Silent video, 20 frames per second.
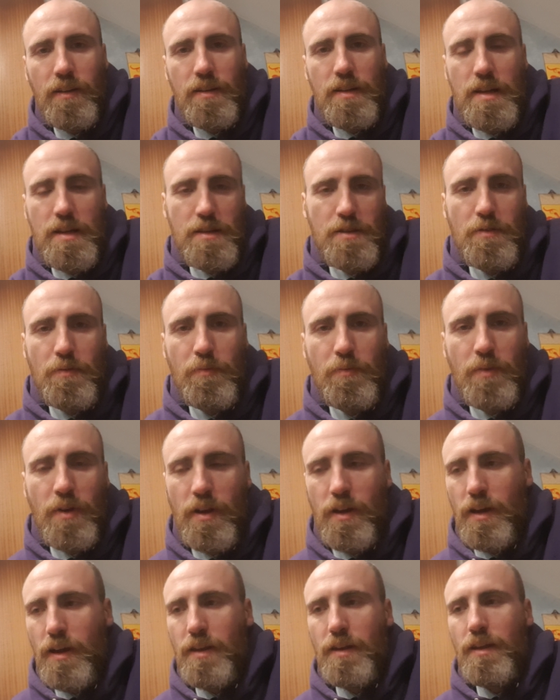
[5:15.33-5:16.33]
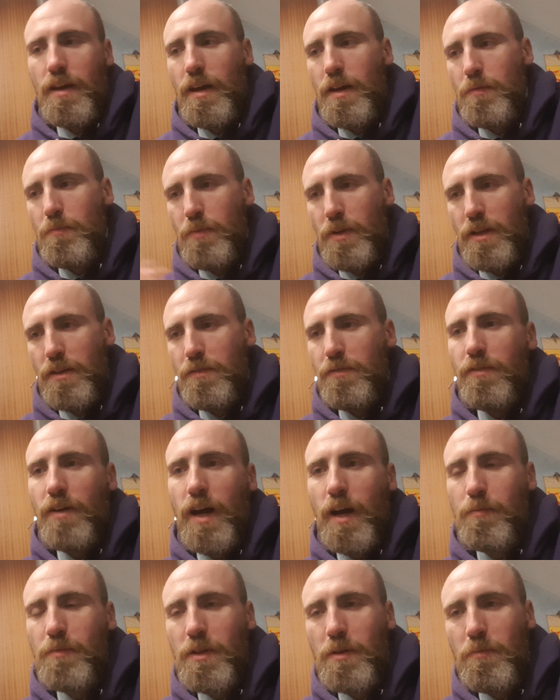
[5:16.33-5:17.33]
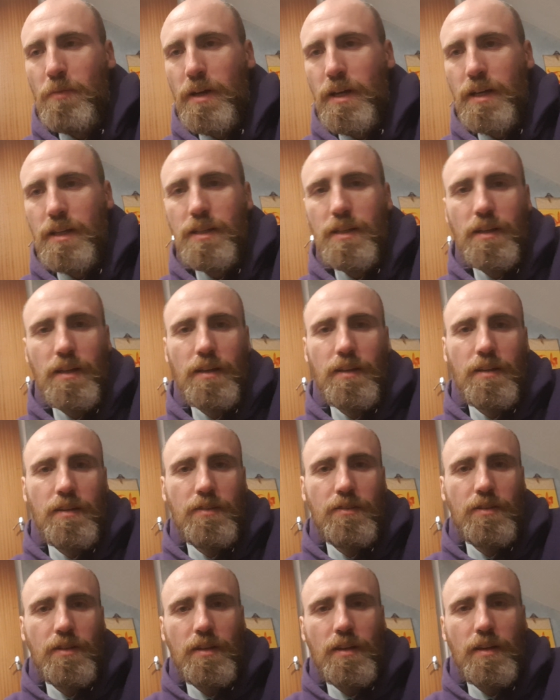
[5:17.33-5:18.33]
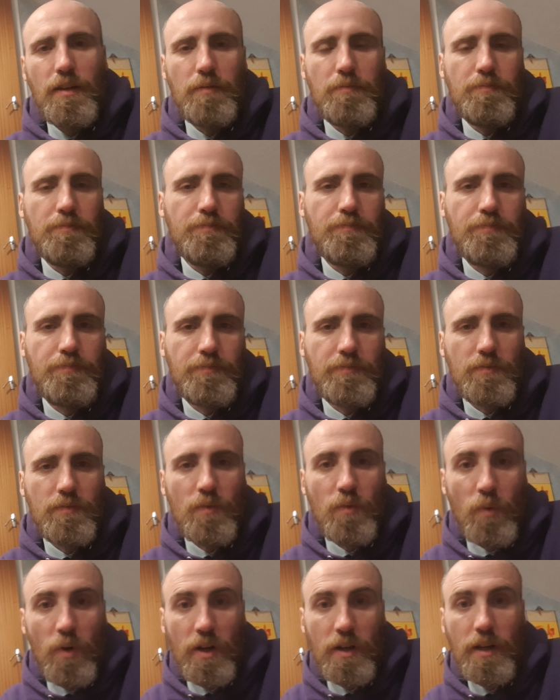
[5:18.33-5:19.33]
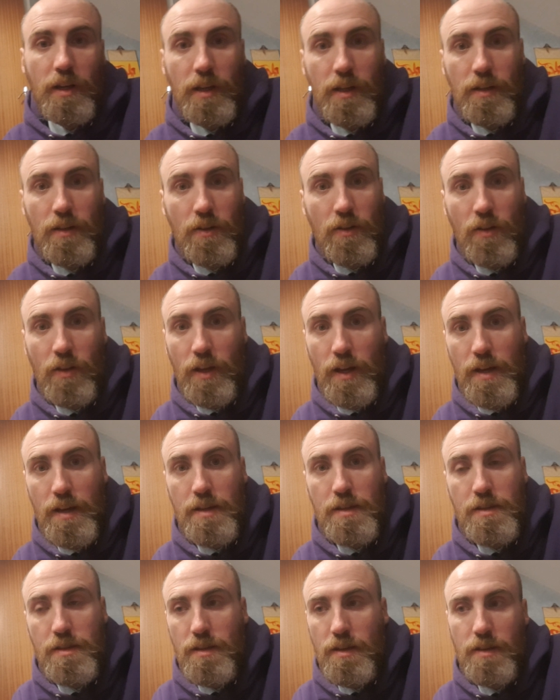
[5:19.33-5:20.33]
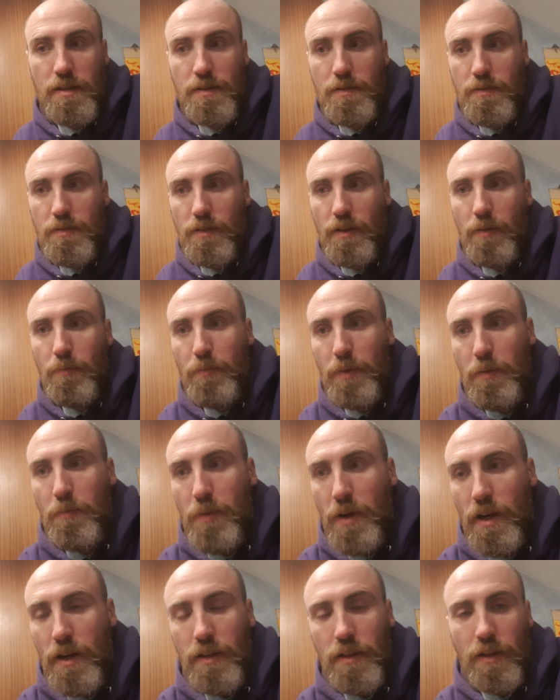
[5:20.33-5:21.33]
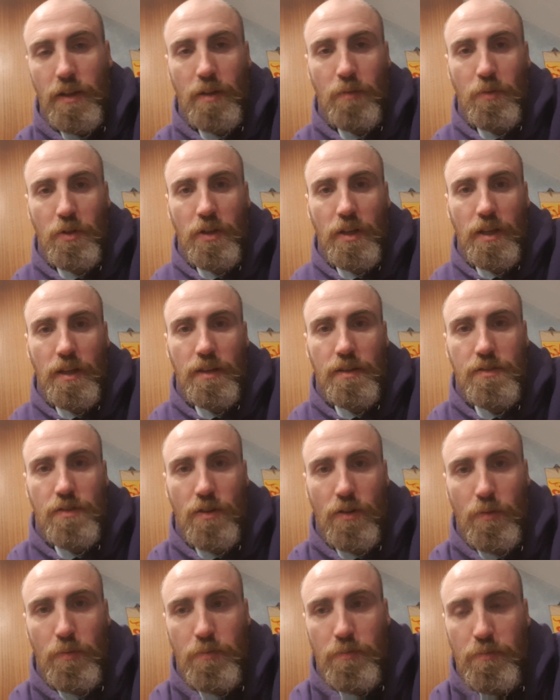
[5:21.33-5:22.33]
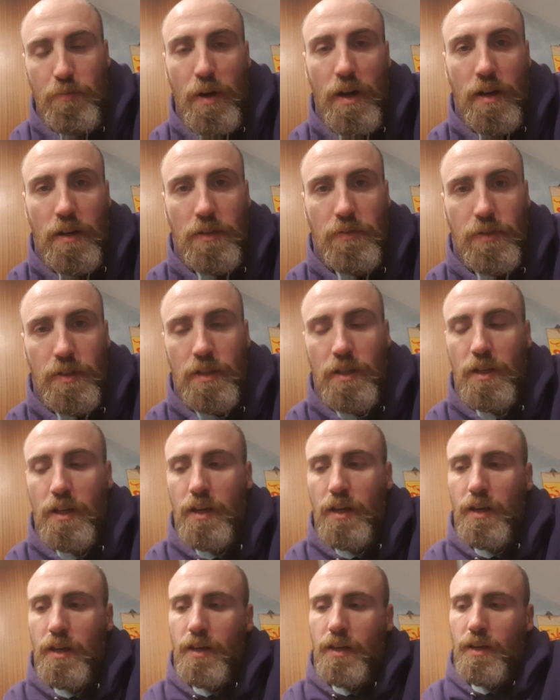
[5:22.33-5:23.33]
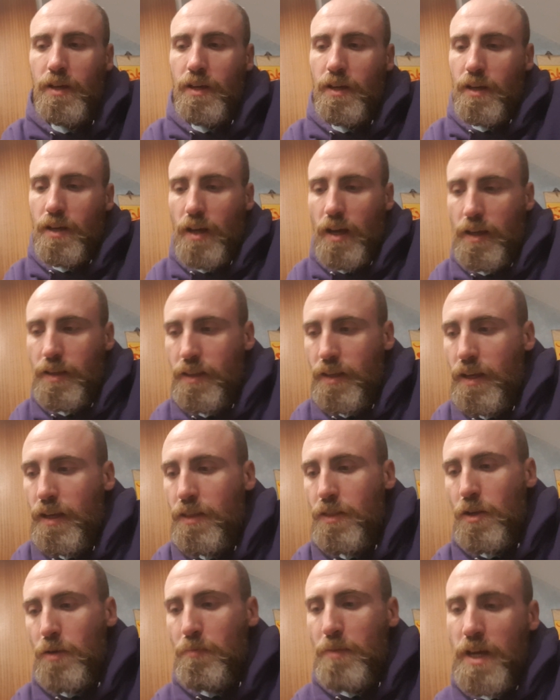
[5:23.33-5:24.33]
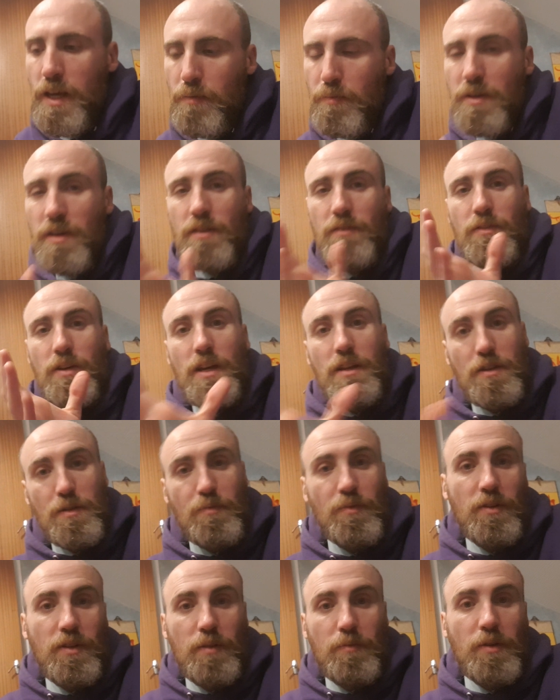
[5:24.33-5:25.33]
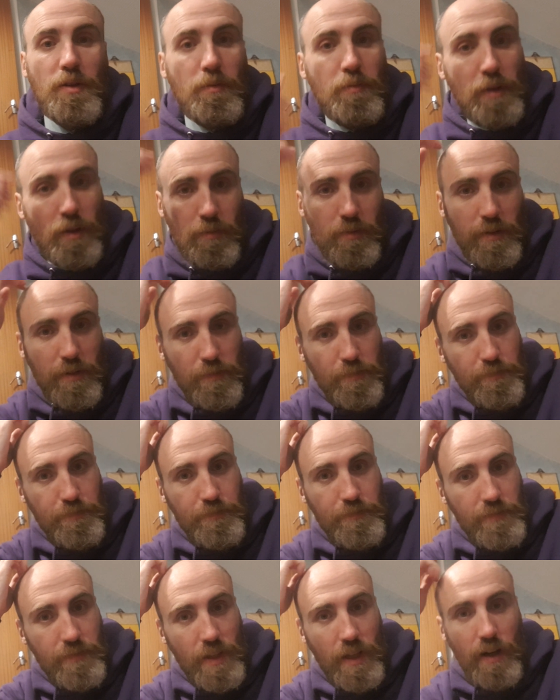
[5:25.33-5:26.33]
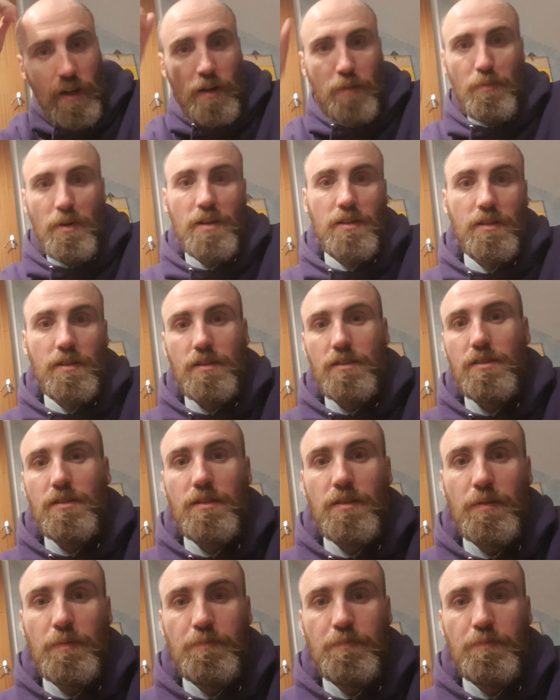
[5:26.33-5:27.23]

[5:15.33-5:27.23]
is and being a family man and working and all that is and being part of the community is all part of it. And then there might be a very small amount of people that are monks